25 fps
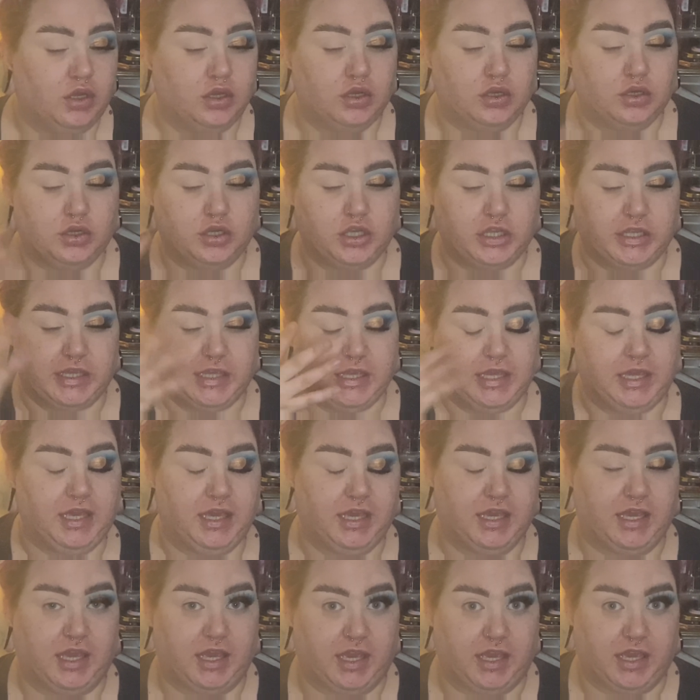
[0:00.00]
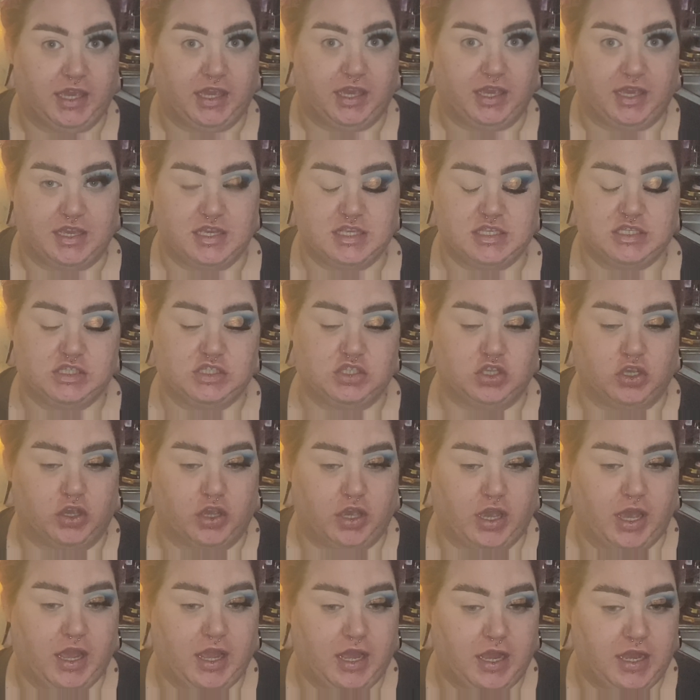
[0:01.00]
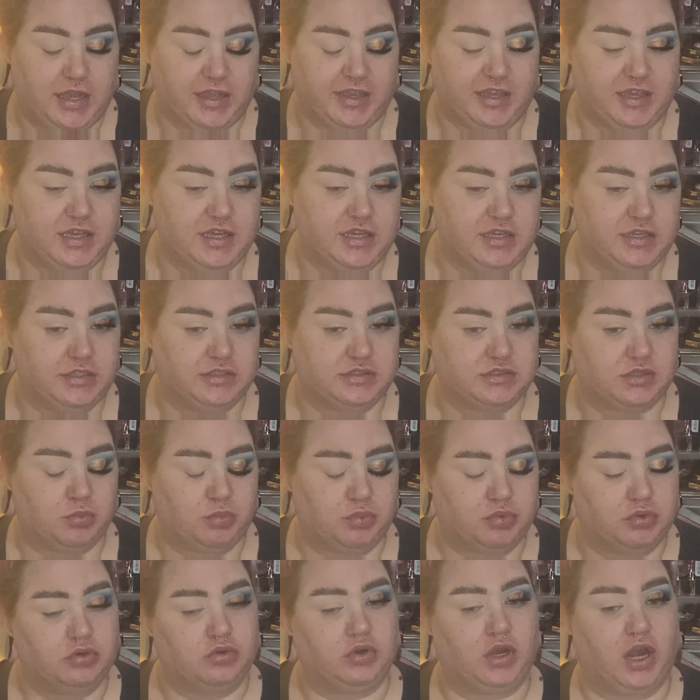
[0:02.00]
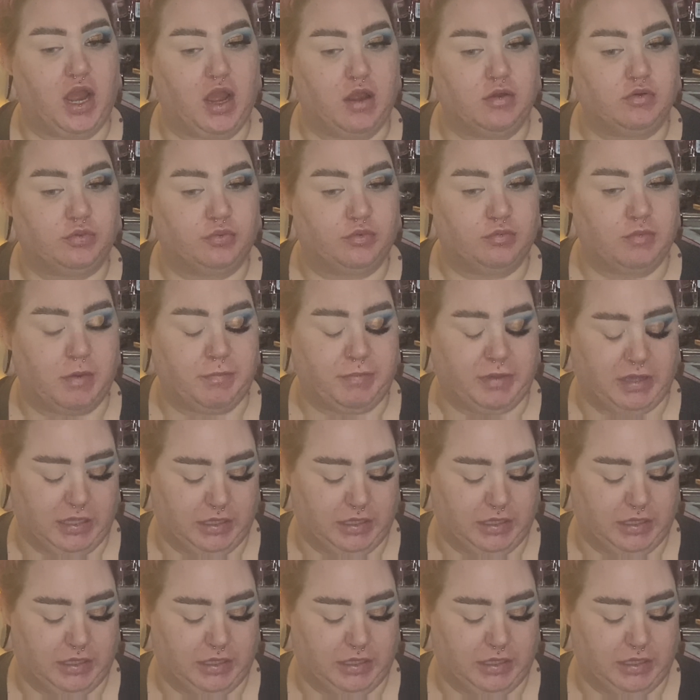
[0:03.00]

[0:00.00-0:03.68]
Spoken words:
Okay, so eye is primed with my P.